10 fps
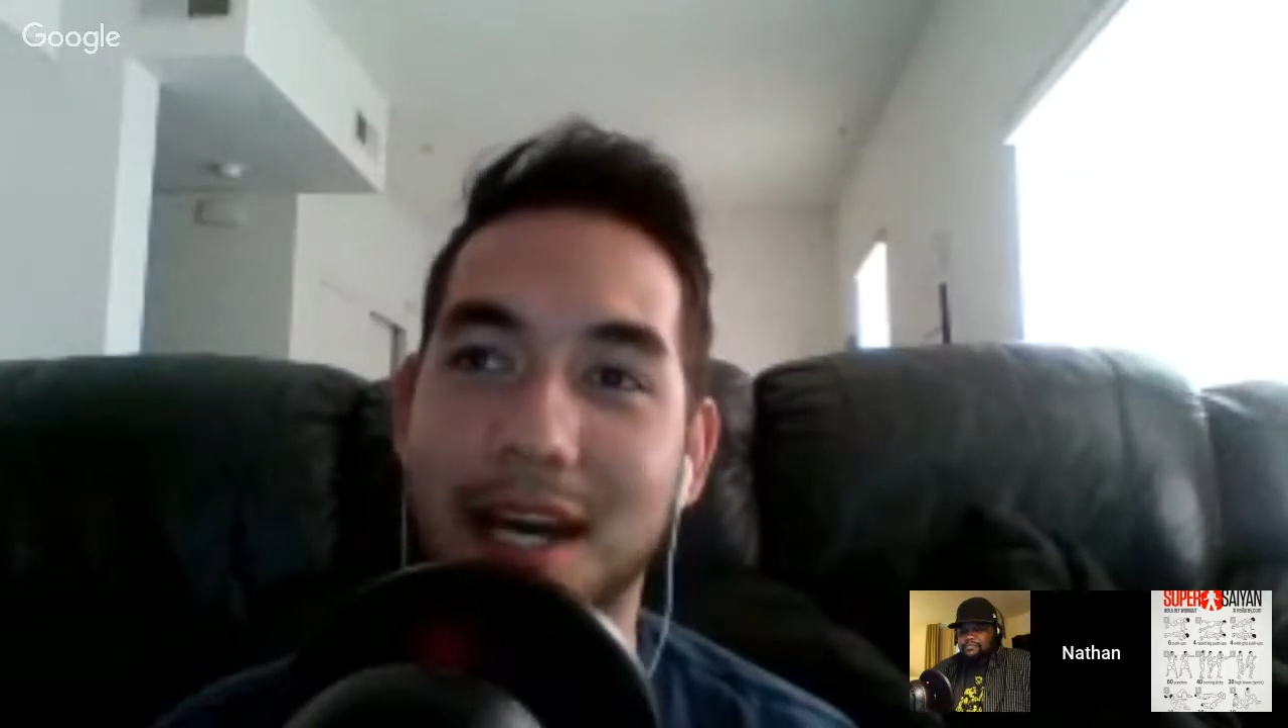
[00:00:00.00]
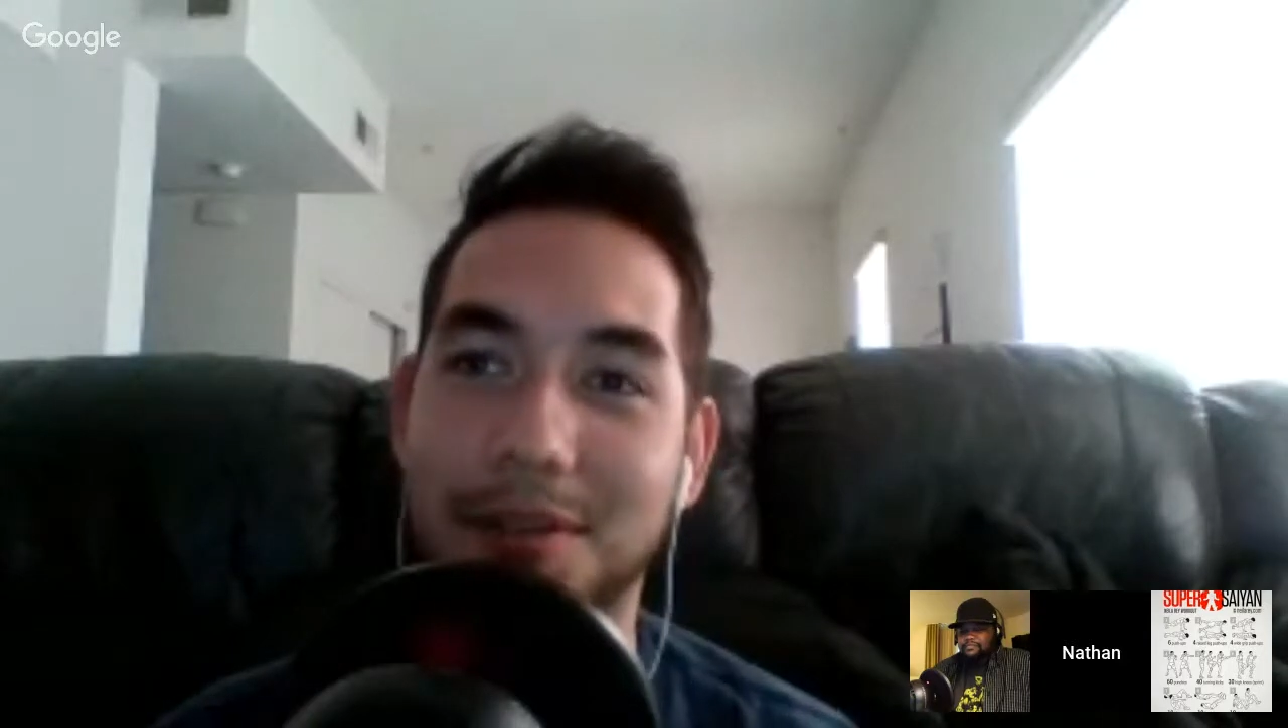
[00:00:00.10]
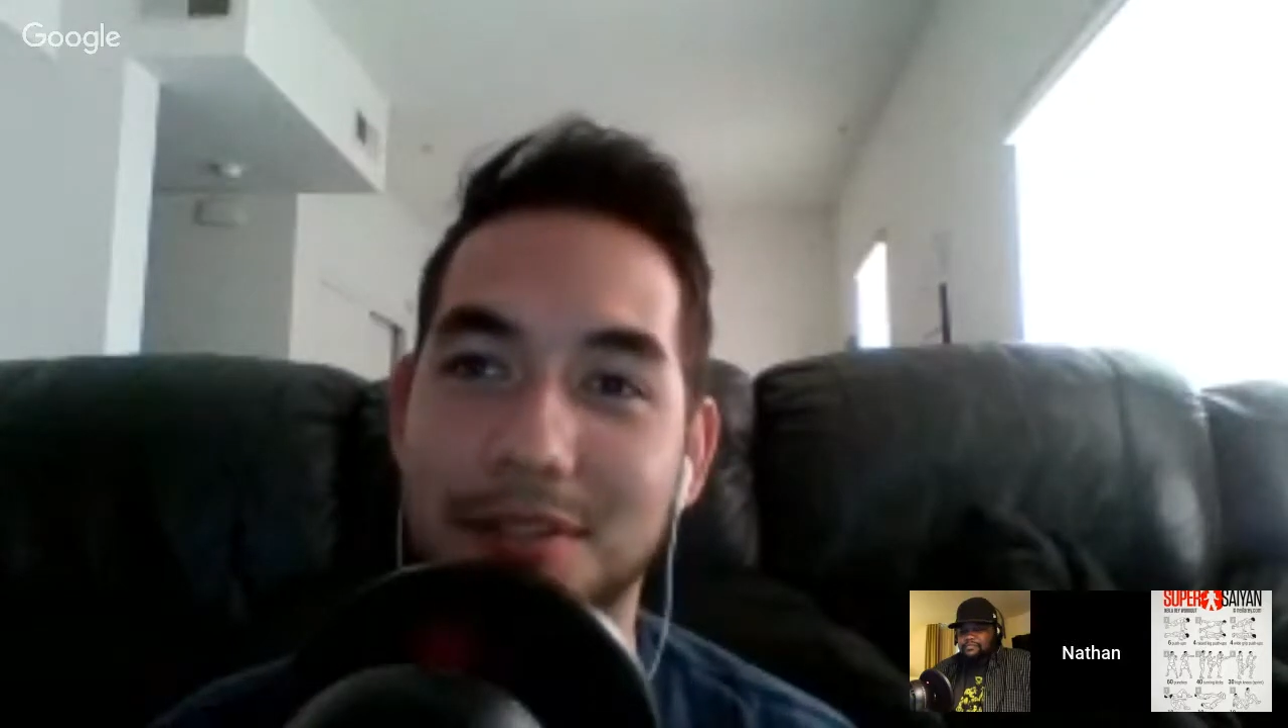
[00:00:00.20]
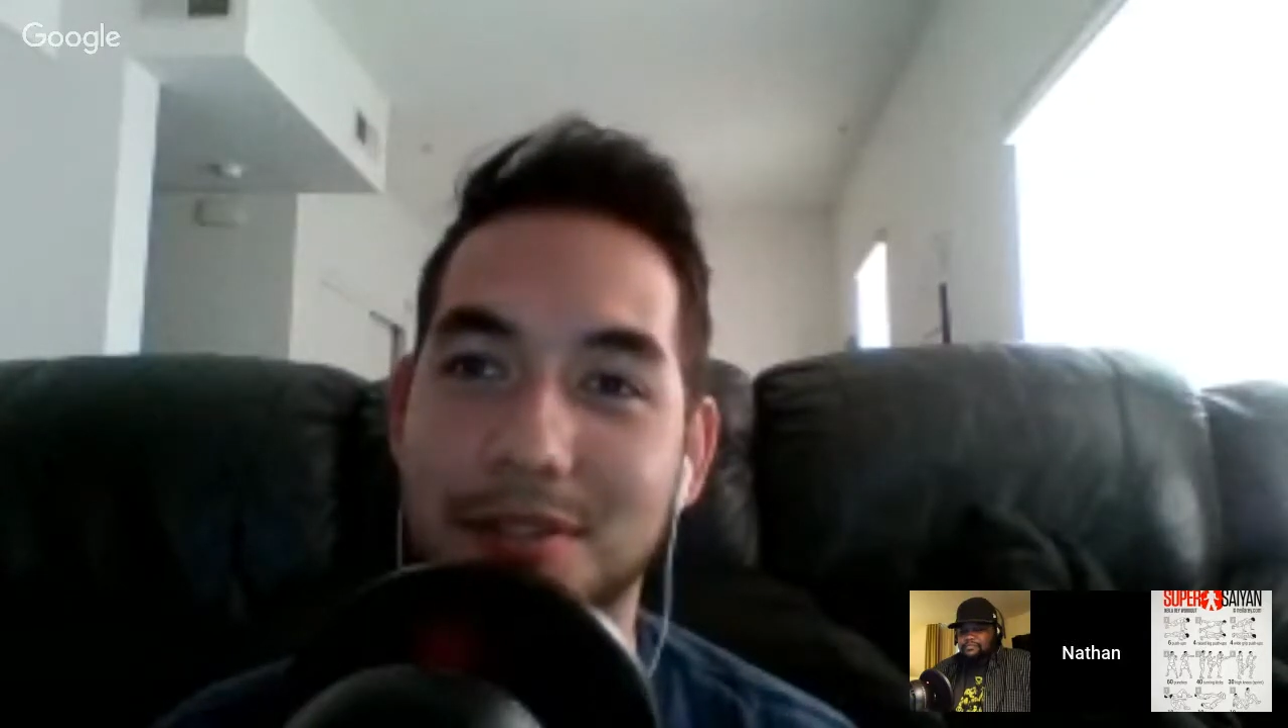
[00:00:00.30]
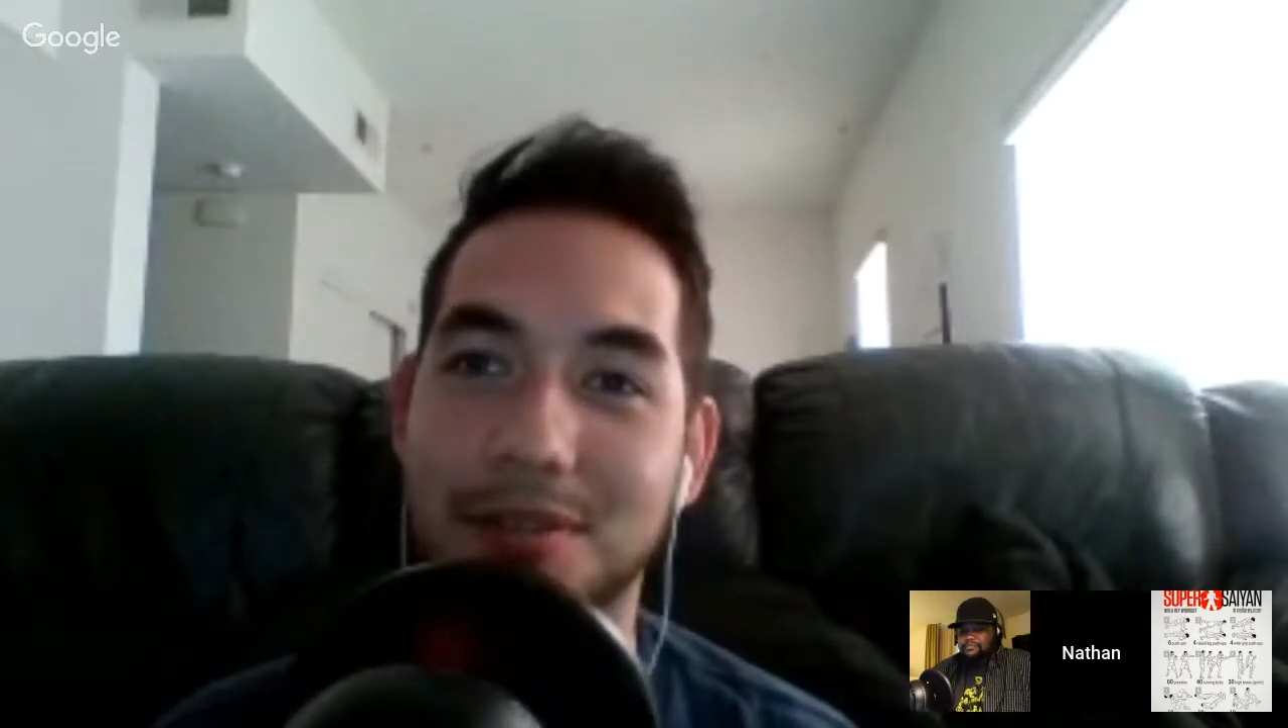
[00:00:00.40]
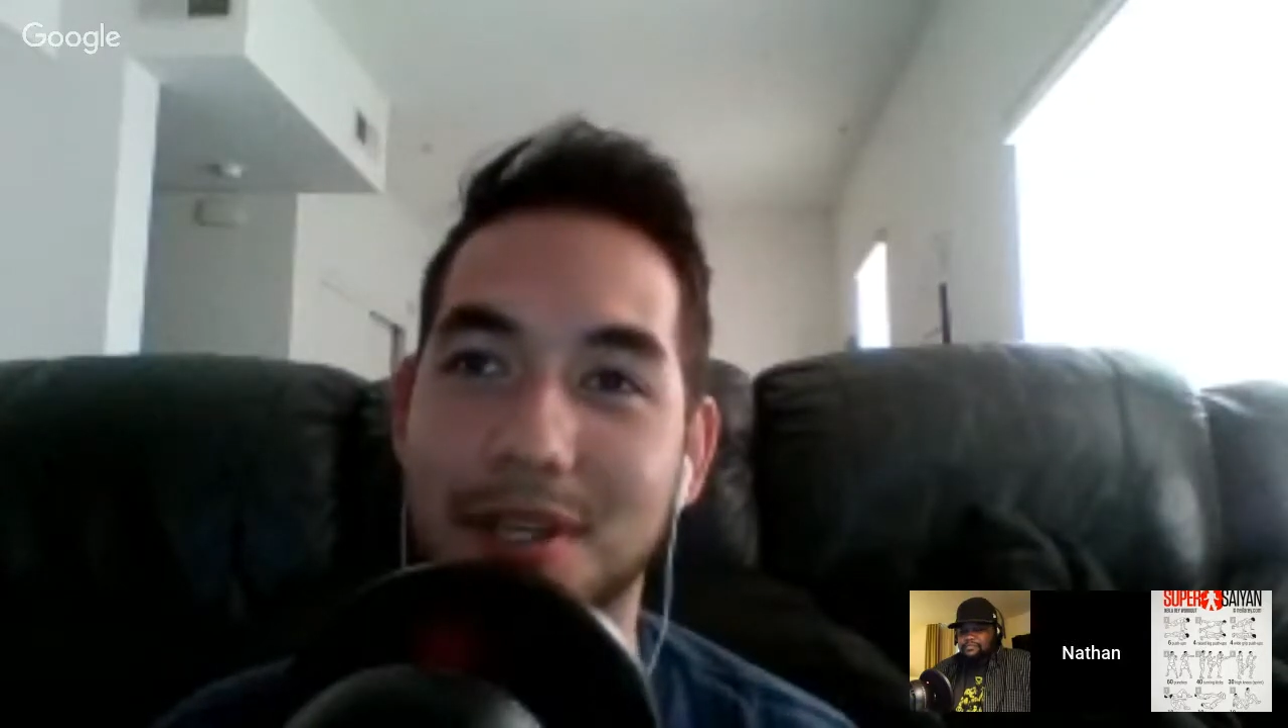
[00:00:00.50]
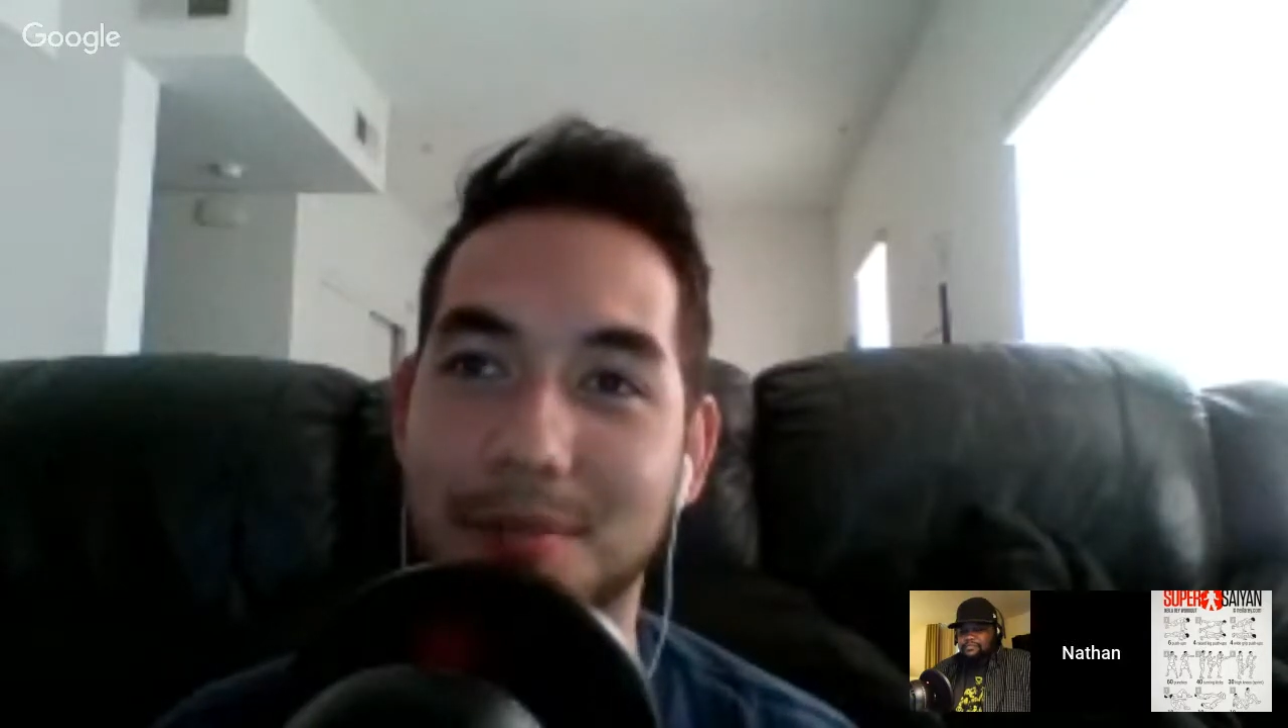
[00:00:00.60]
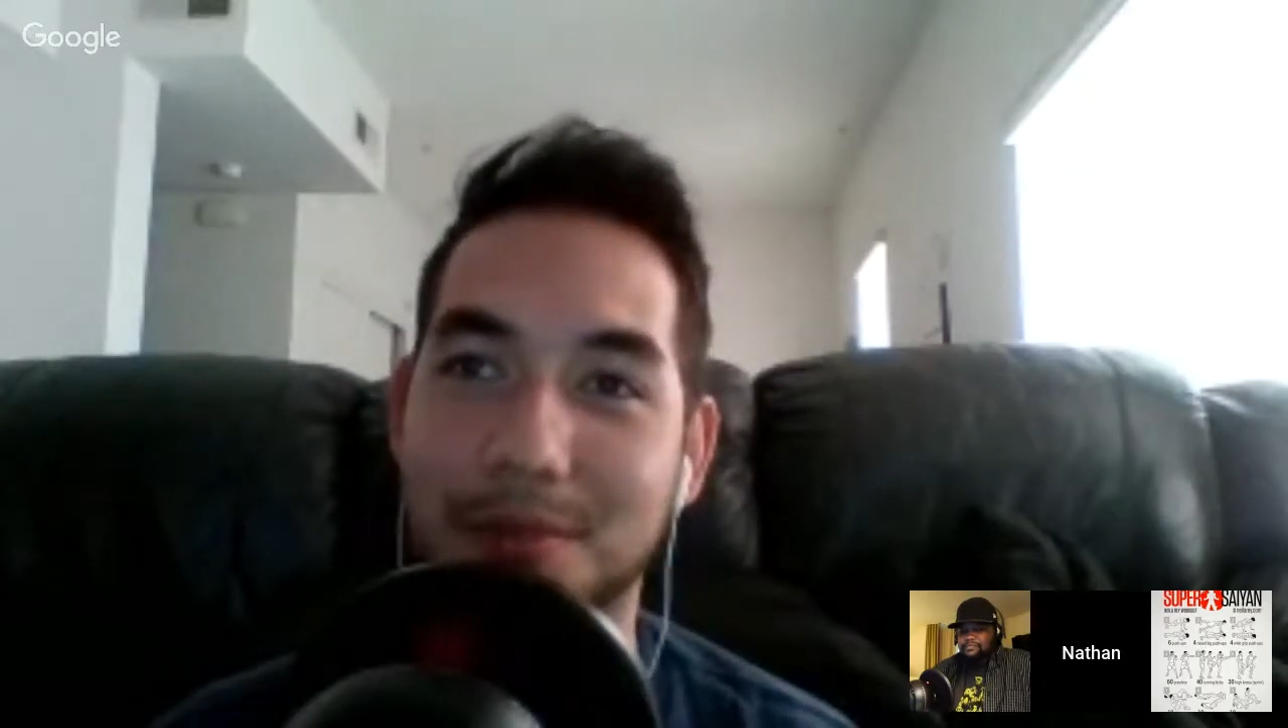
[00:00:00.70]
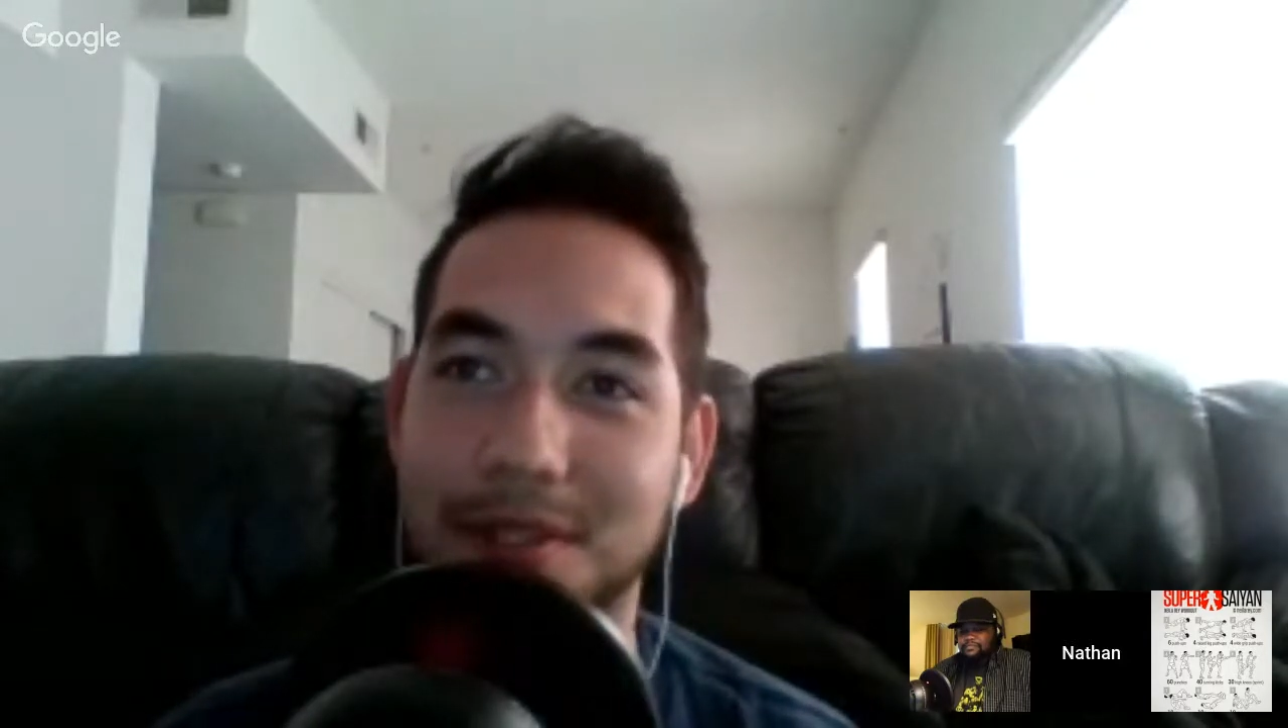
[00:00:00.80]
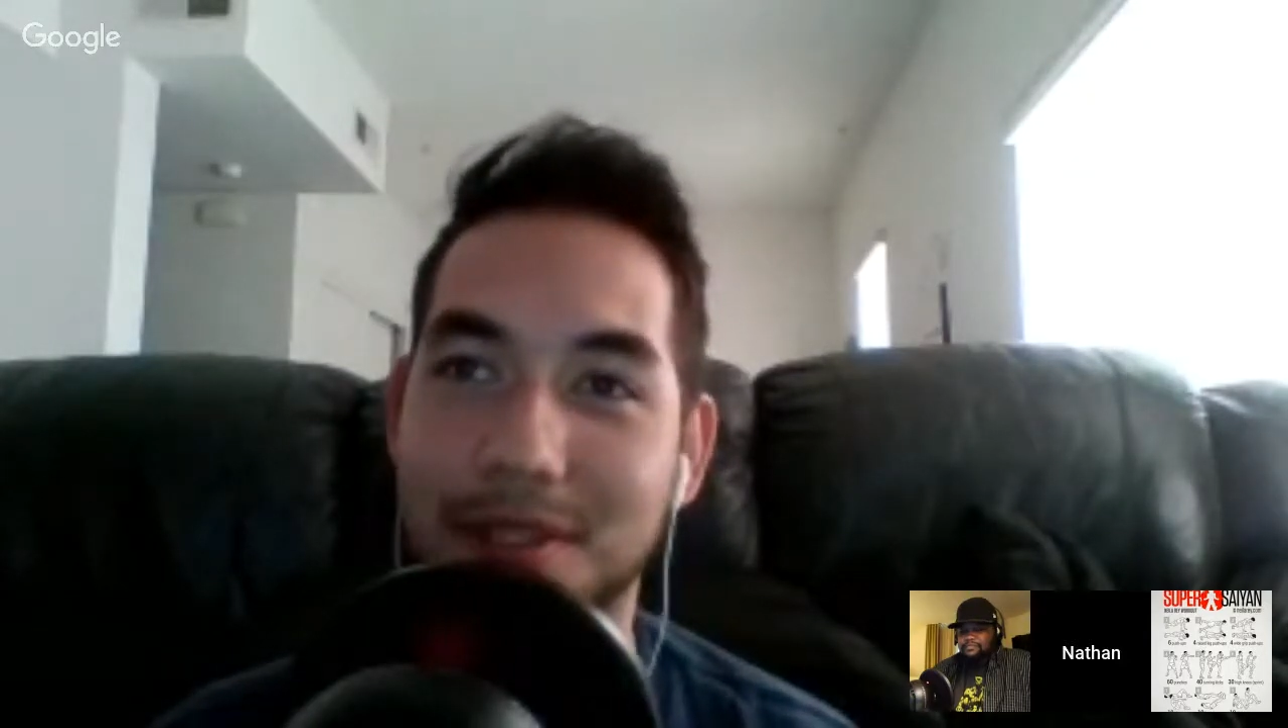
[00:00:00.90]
screwed up with